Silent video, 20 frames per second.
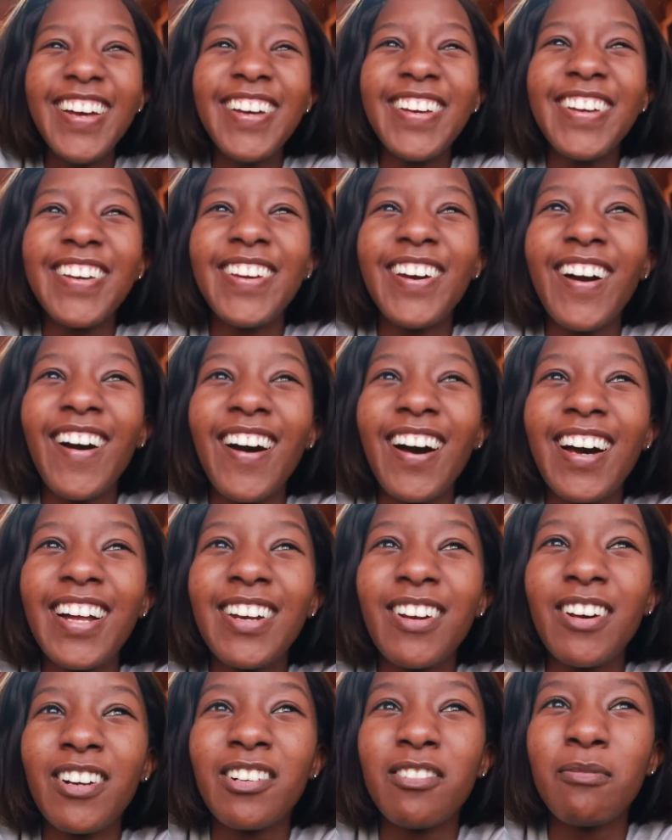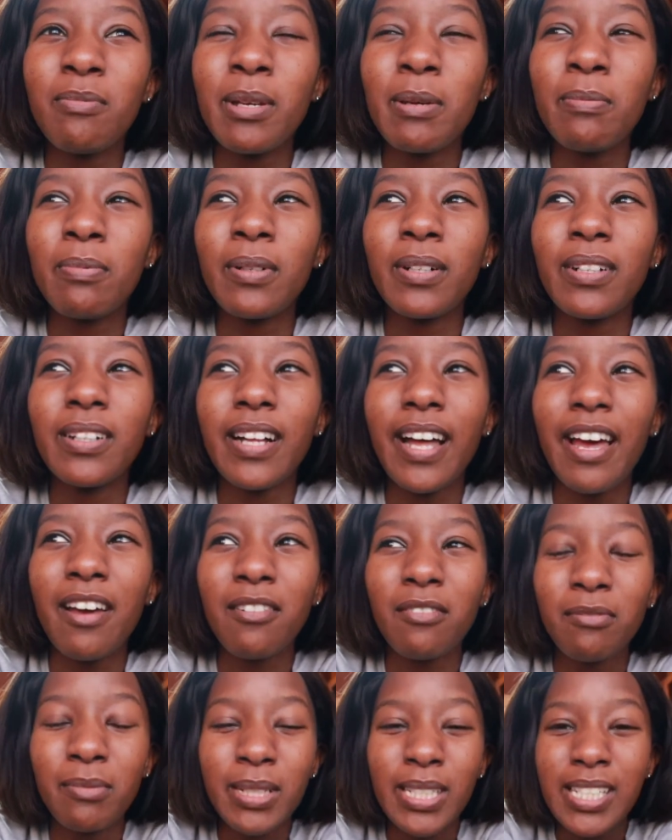yeah a lot of people
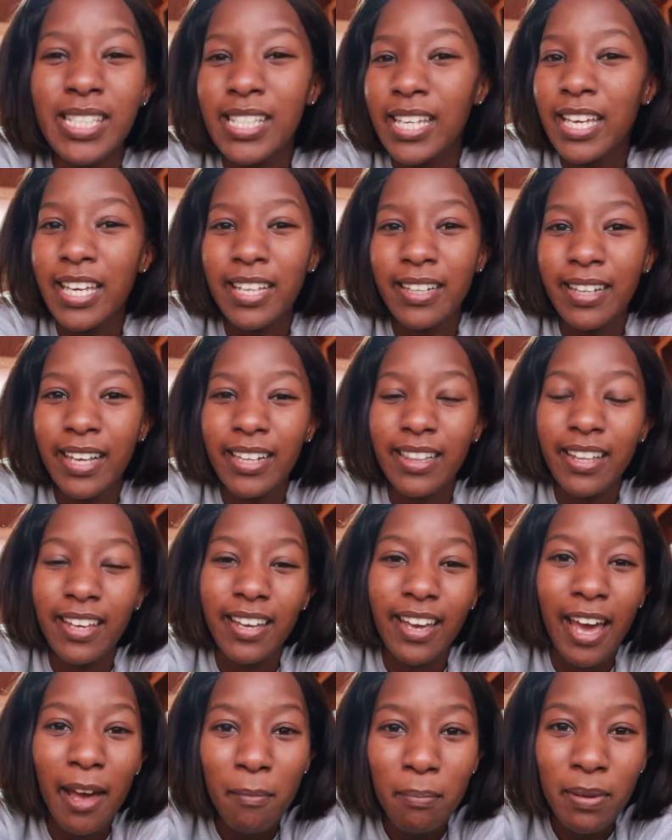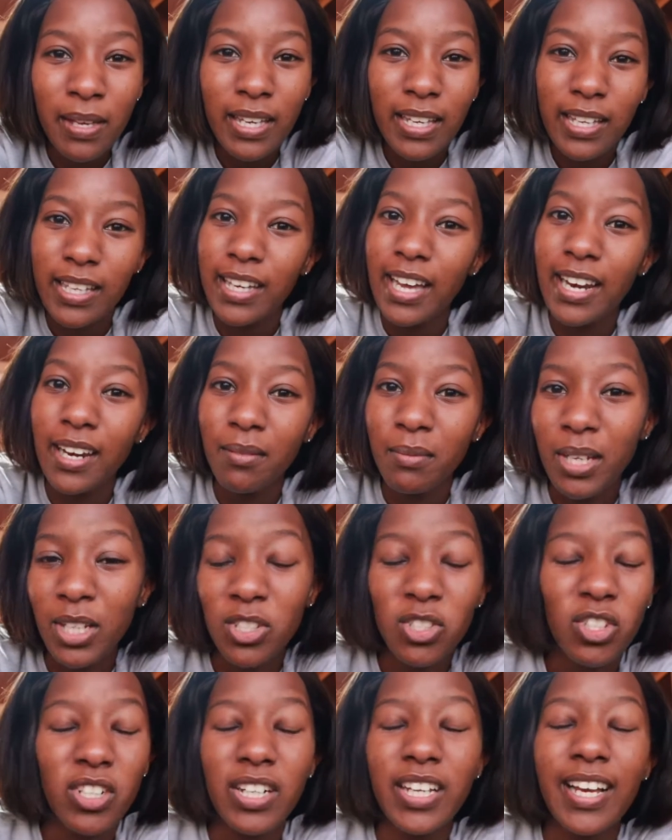have been saying that they're happy and i'm
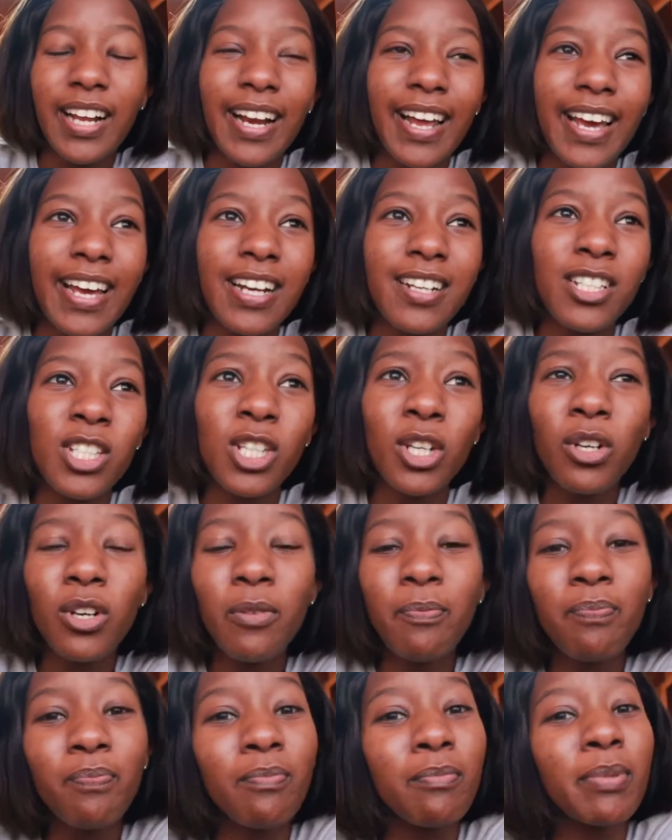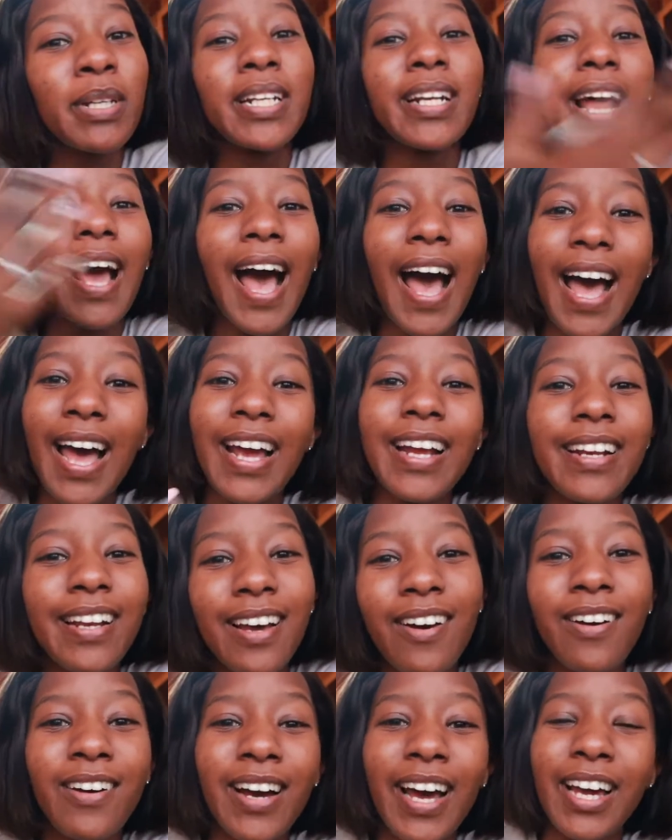actually glad so but i
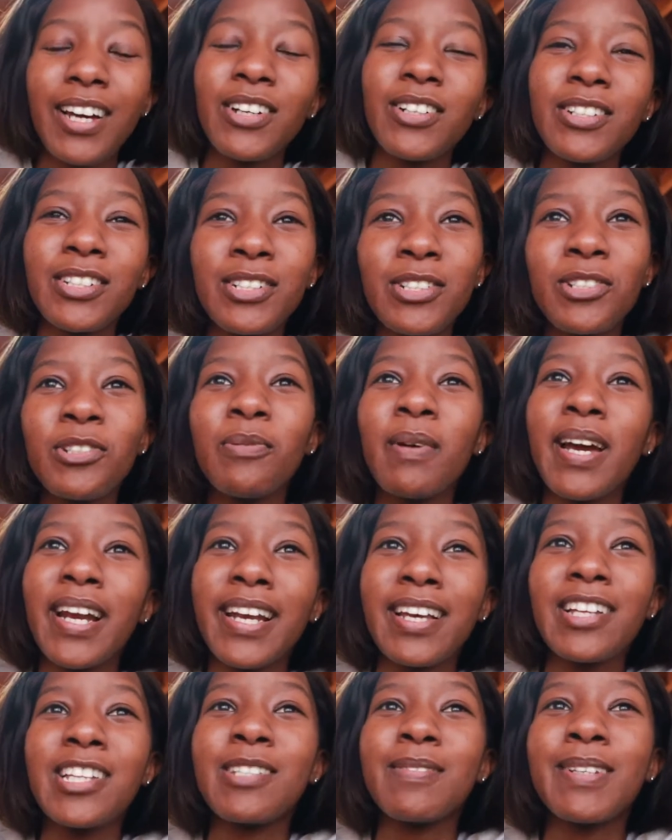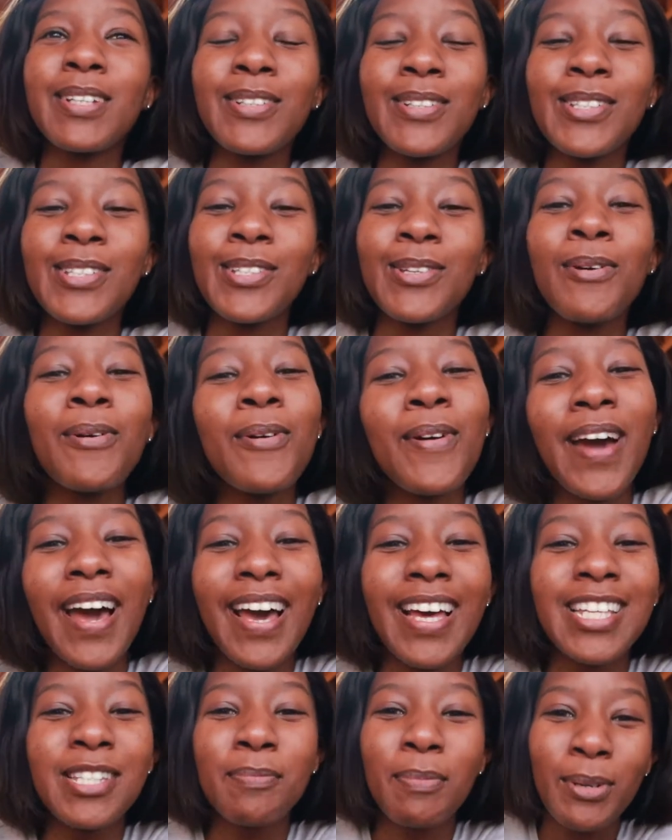now i couldn't do my nails because you
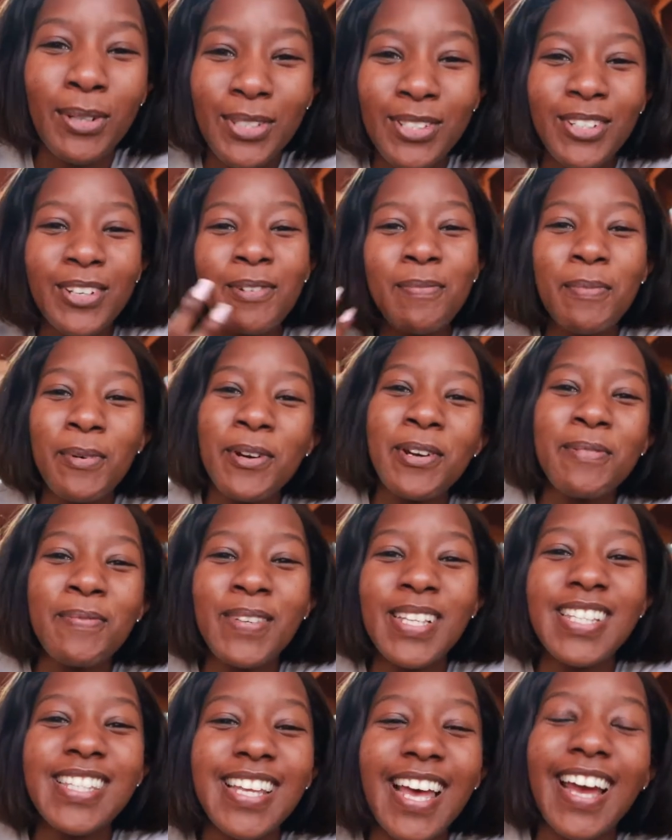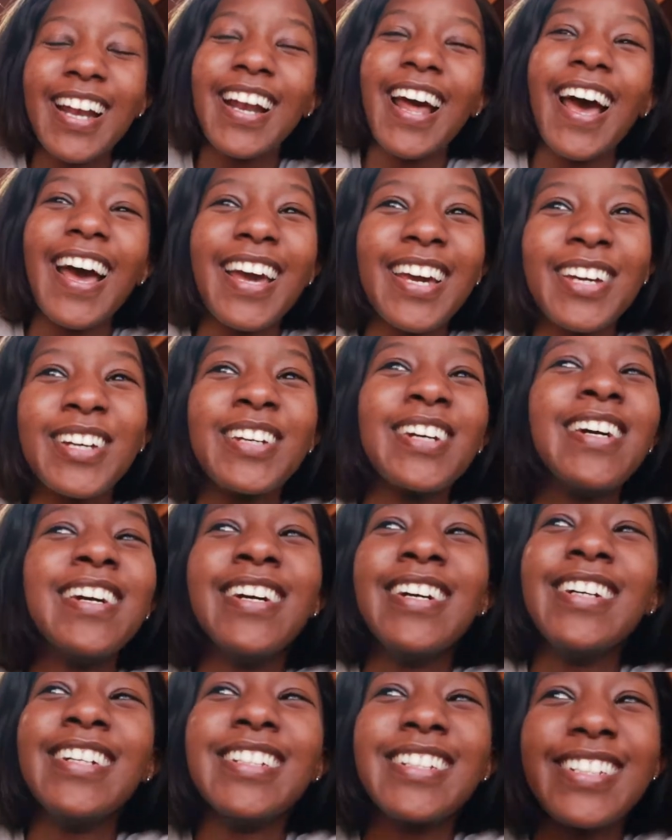guys booked your appointments and i
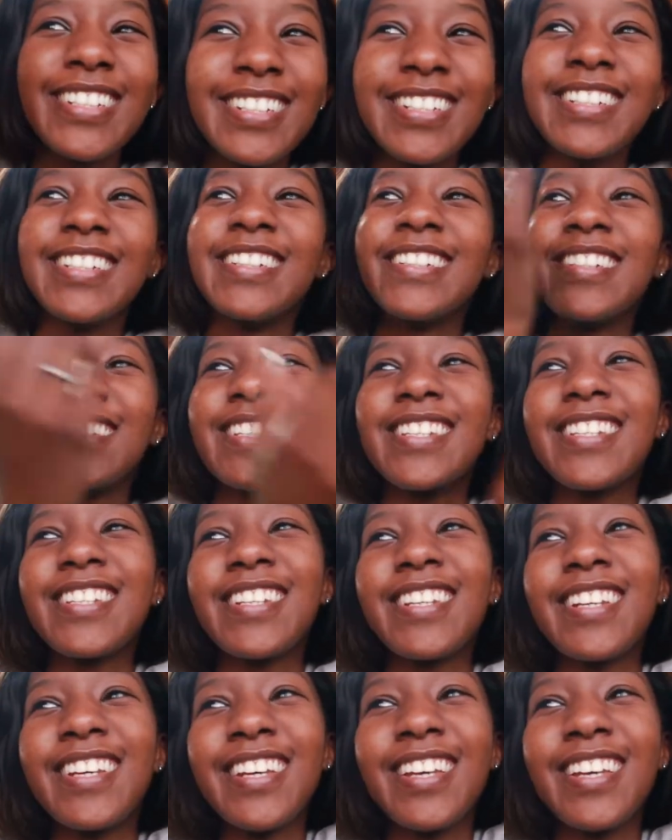didn't